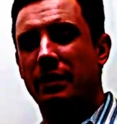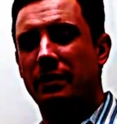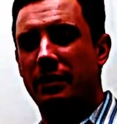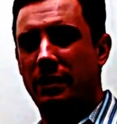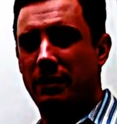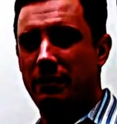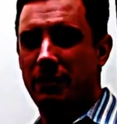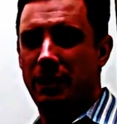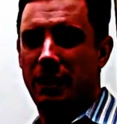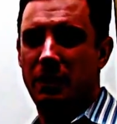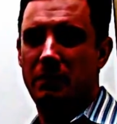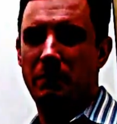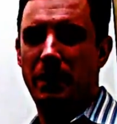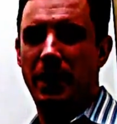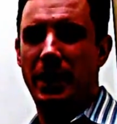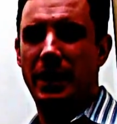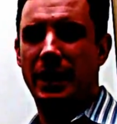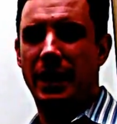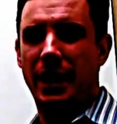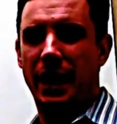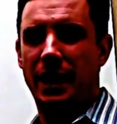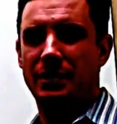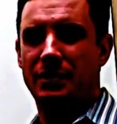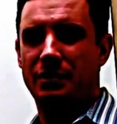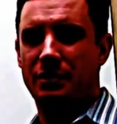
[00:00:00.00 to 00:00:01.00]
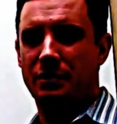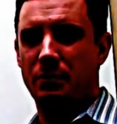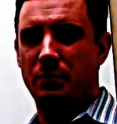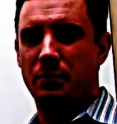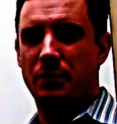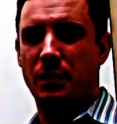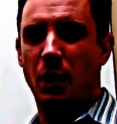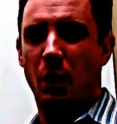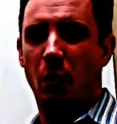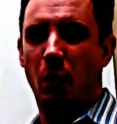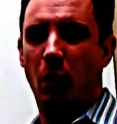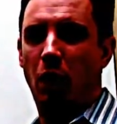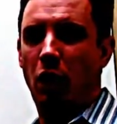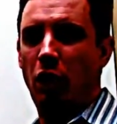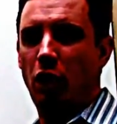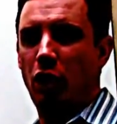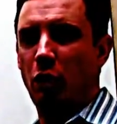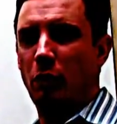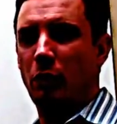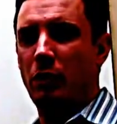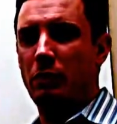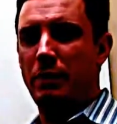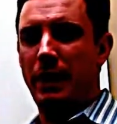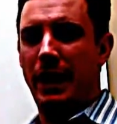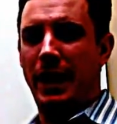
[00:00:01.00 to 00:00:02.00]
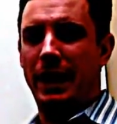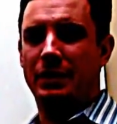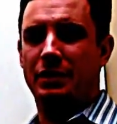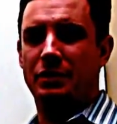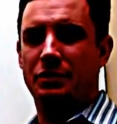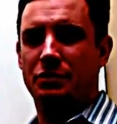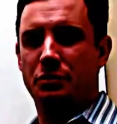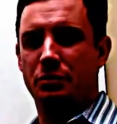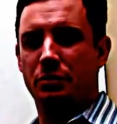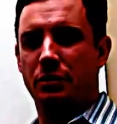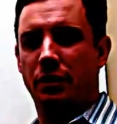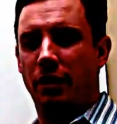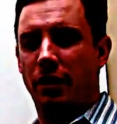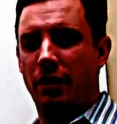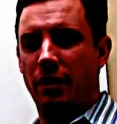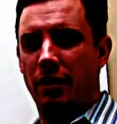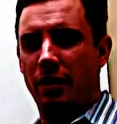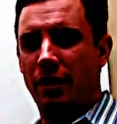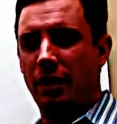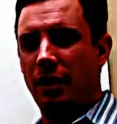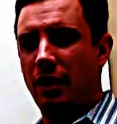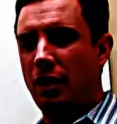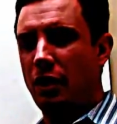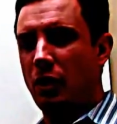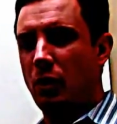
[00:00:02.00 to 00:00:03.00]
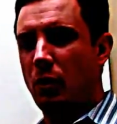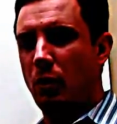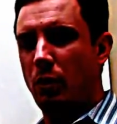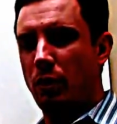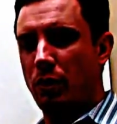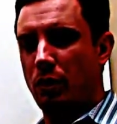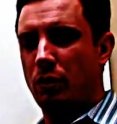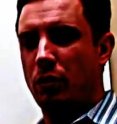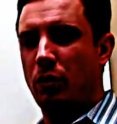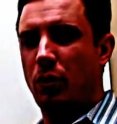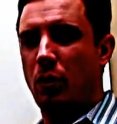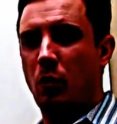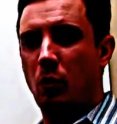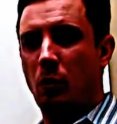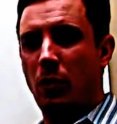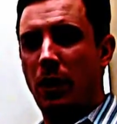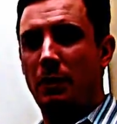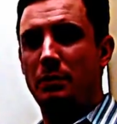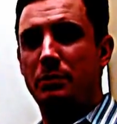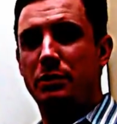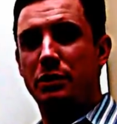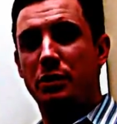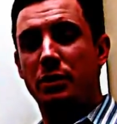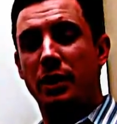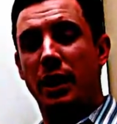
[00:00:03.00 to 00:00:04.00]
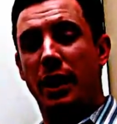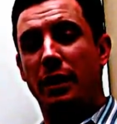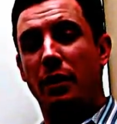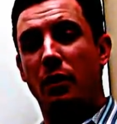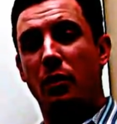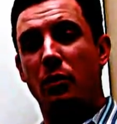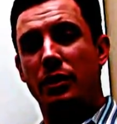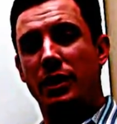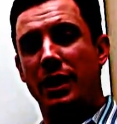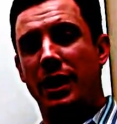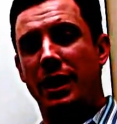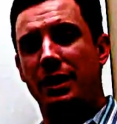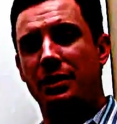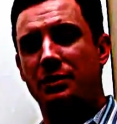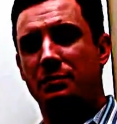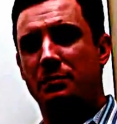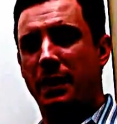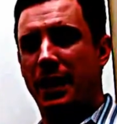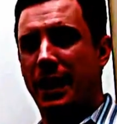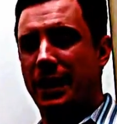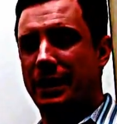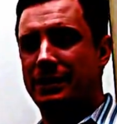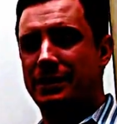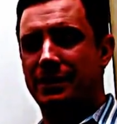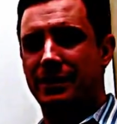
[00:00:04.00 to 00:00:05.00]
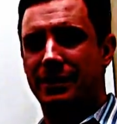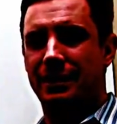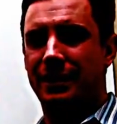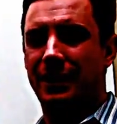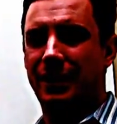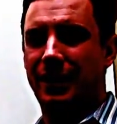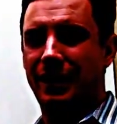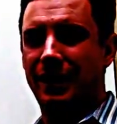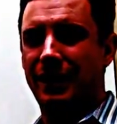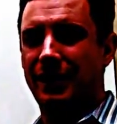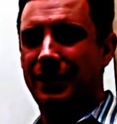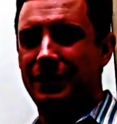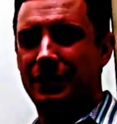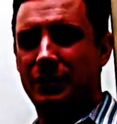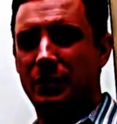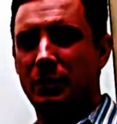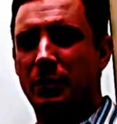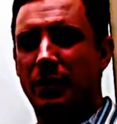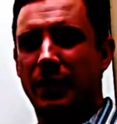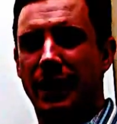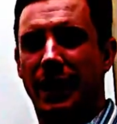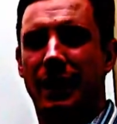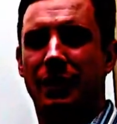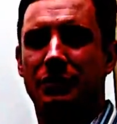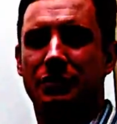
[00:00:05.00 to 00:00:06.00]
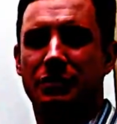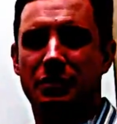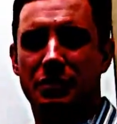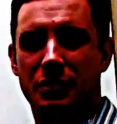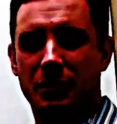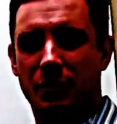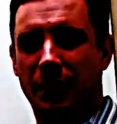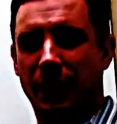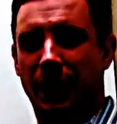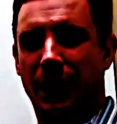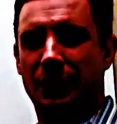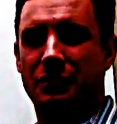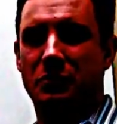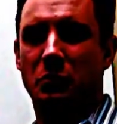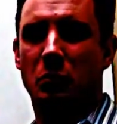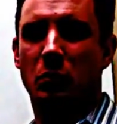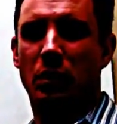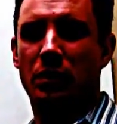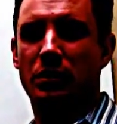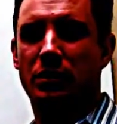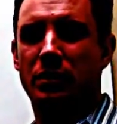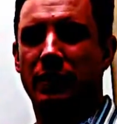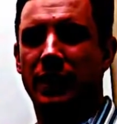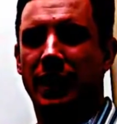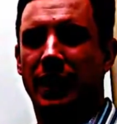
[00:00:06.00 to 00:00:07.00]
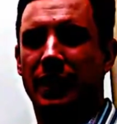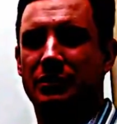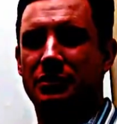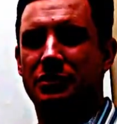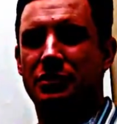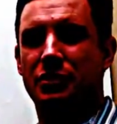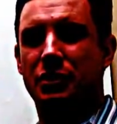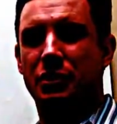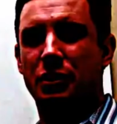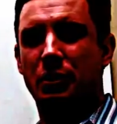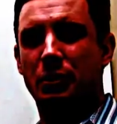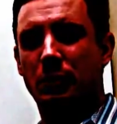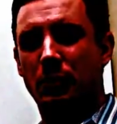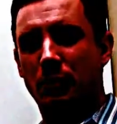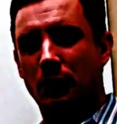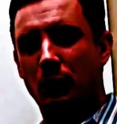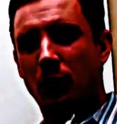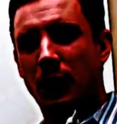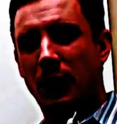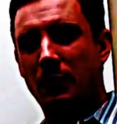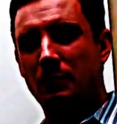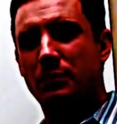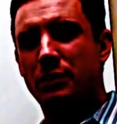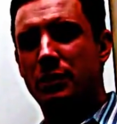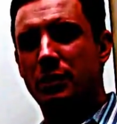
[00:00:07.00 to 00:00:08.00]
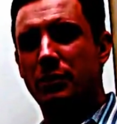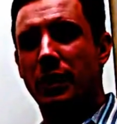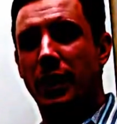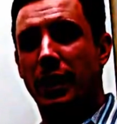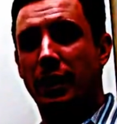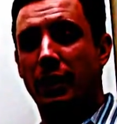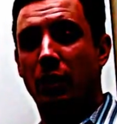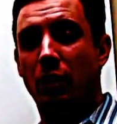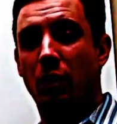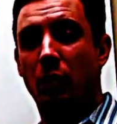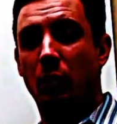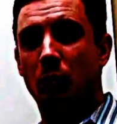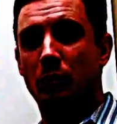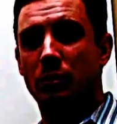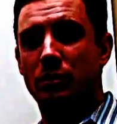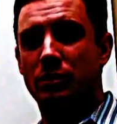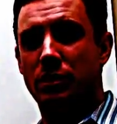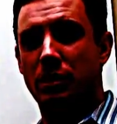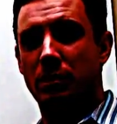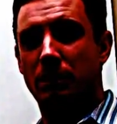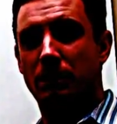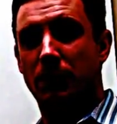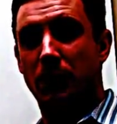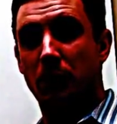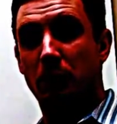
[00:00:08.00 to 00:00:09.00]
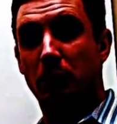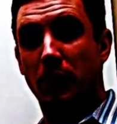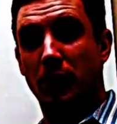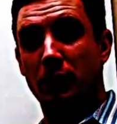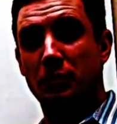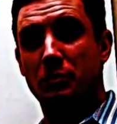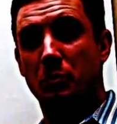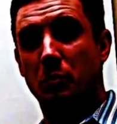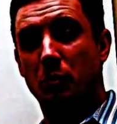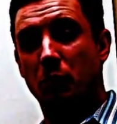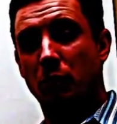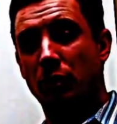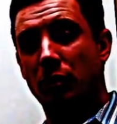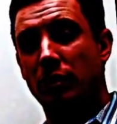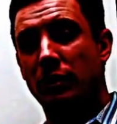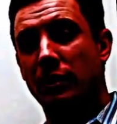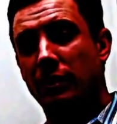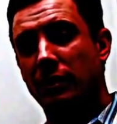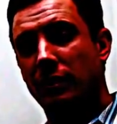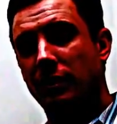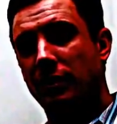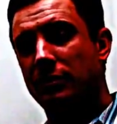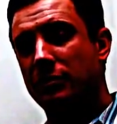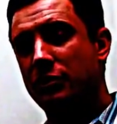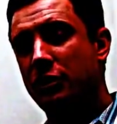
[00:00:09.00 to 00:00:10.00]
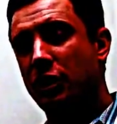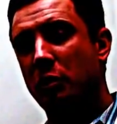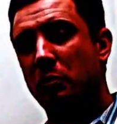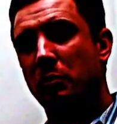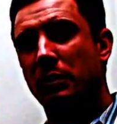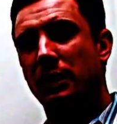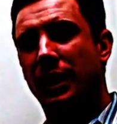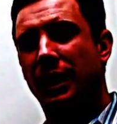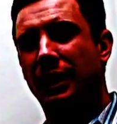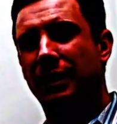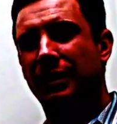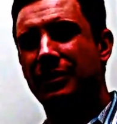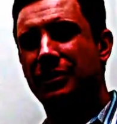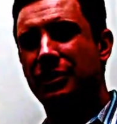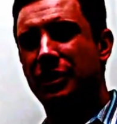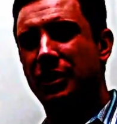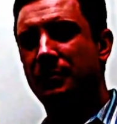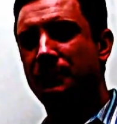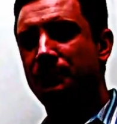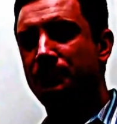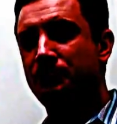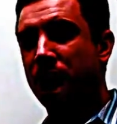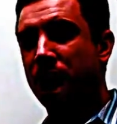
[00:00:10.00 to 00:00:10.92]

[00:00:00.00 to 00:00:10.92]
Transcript: And in many cases, it would go all the way back to sort of the quote-unquote Web 2.0 days, back to 2000, 2001, 2002, when Web 2.0 was the buzzword and the terminology.